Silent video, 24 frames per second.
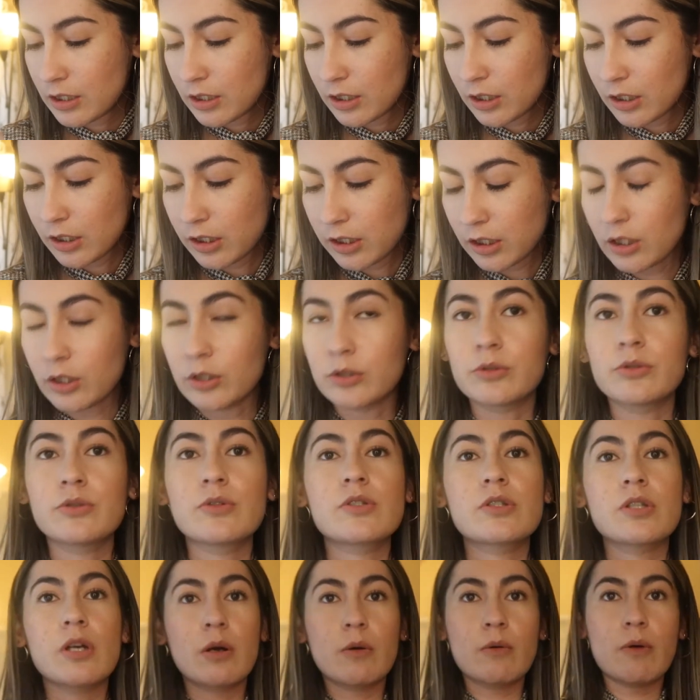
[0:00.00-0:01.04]
clothes,
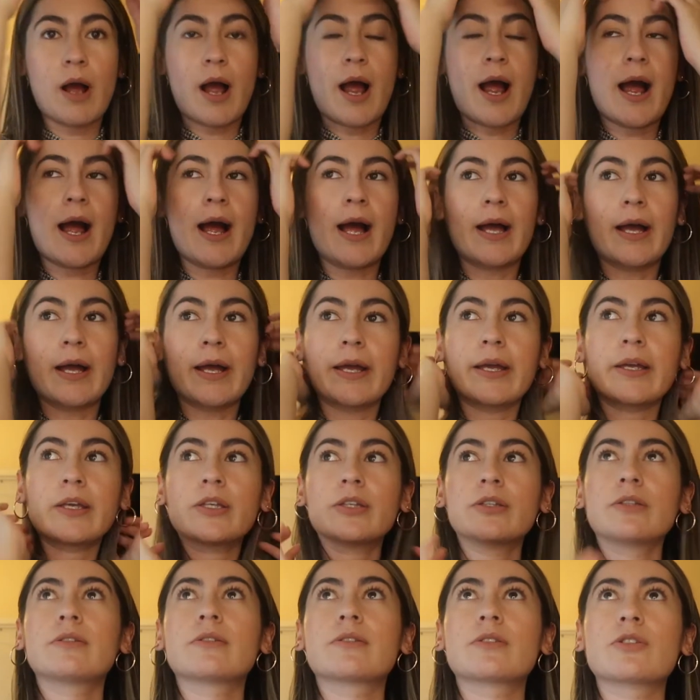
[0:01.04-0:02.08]
so
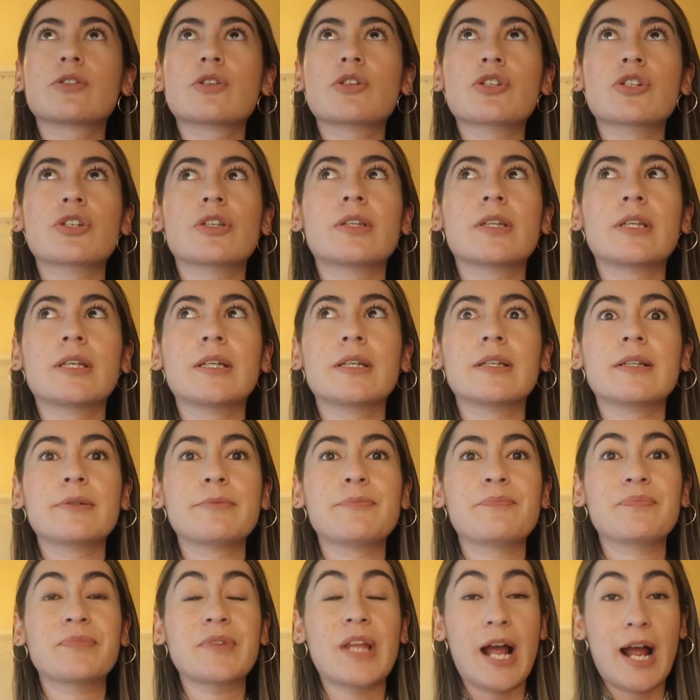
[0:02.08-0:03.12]
I
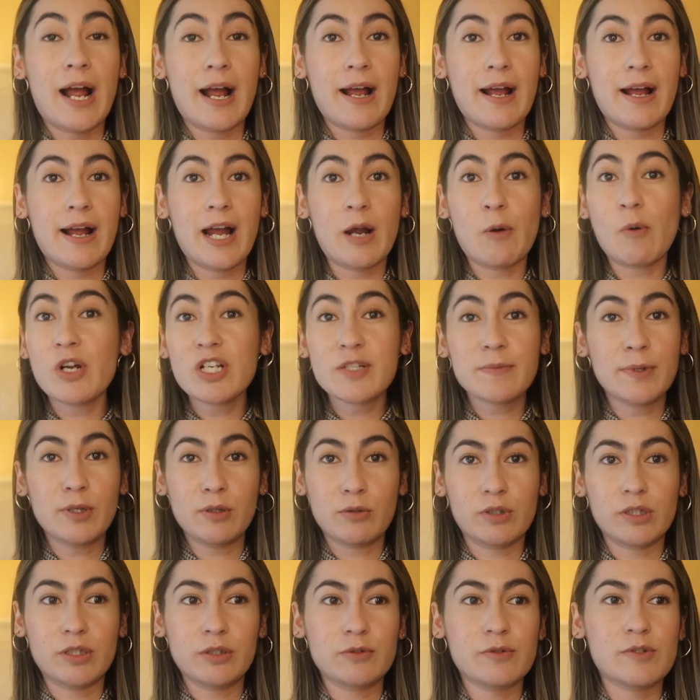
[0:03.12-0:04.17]
wash my
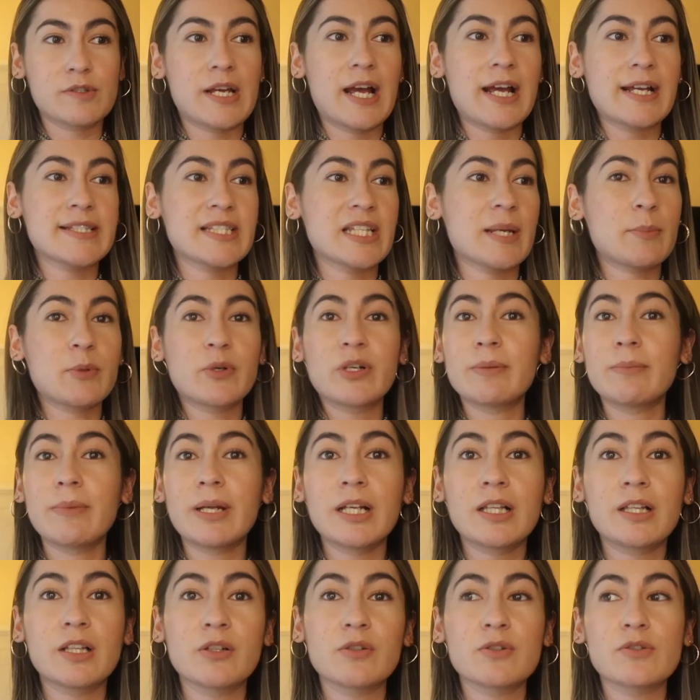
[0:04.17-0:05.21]
own clothes. I separate my
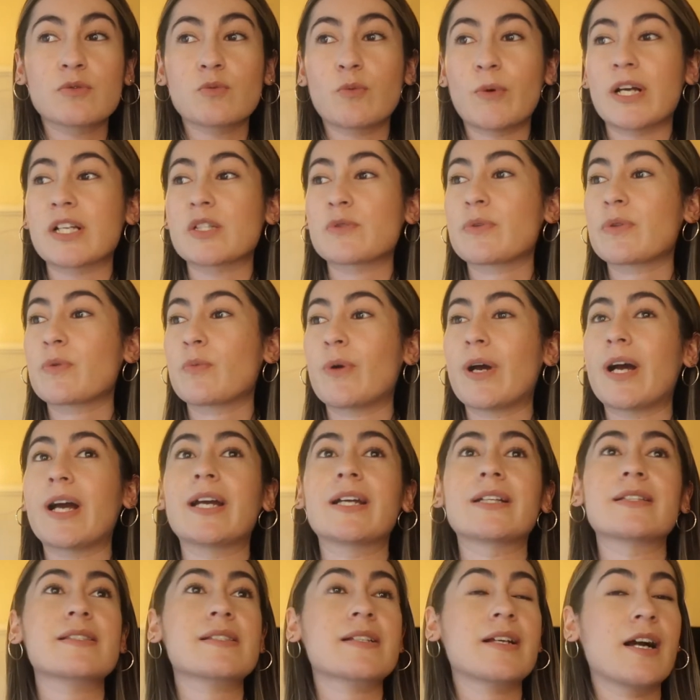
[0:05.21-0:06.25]
clothes, whites with
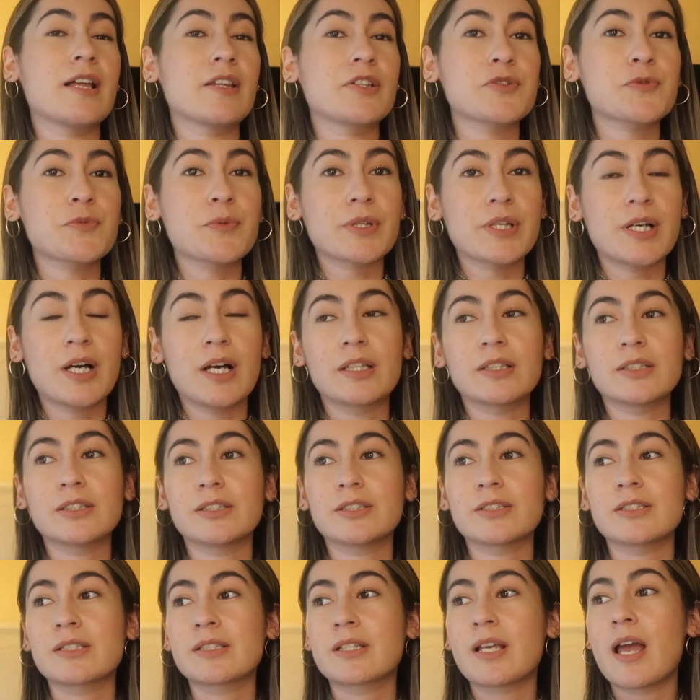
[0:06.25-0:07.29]
whites, colors with
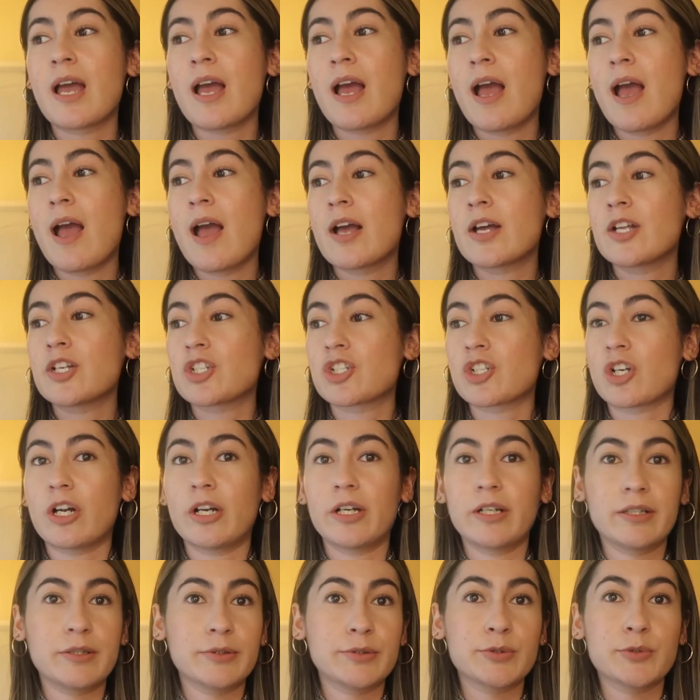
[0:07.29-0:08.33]
colors,
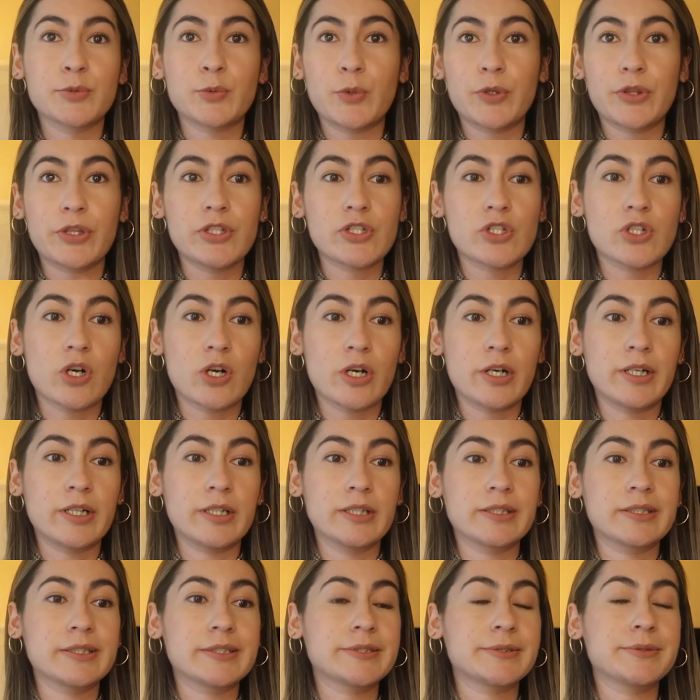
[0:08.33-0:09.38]
darks with the
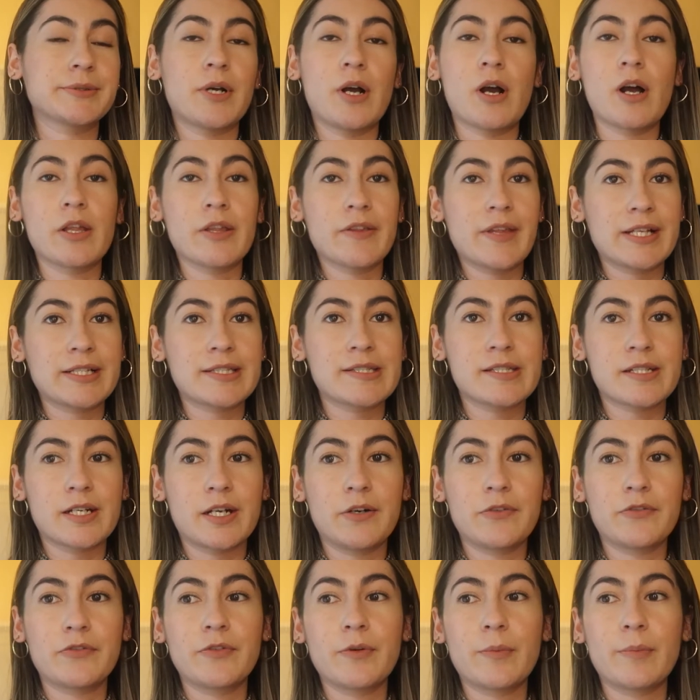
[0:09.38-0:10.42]
darks, all of that
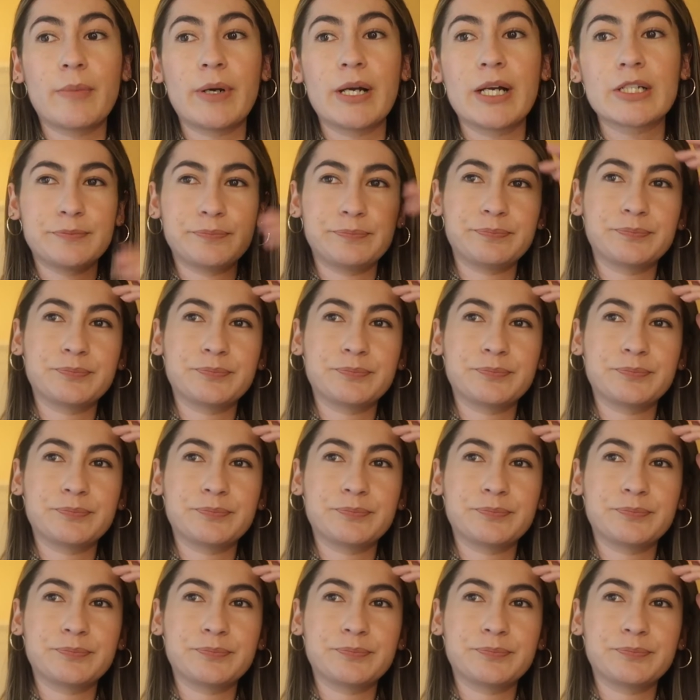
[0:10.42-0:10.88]
stuff. But